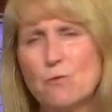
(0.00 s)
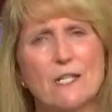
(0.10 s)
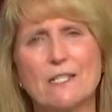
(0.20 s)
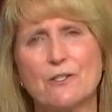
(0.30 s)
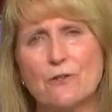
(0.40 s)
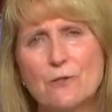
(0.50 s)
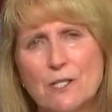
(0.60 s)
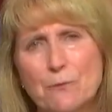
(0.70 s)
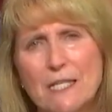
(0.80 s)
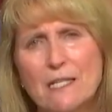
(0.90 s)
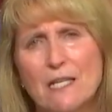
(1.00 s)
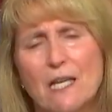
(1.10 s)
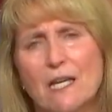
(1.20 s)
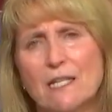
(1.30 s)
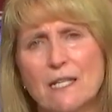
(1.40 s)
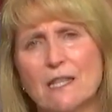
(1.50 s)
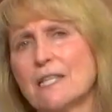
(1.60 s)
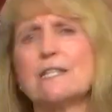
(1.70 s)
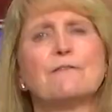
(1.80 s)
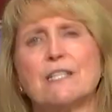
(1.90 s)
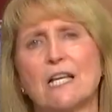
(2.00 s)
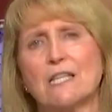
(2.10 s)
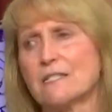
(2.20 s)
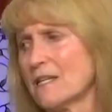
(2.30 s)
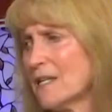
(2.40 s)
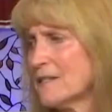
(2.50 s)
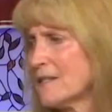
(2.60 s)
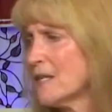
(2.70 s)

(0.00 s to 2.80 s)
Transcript: want it too sweet, and I like the vanilla taste.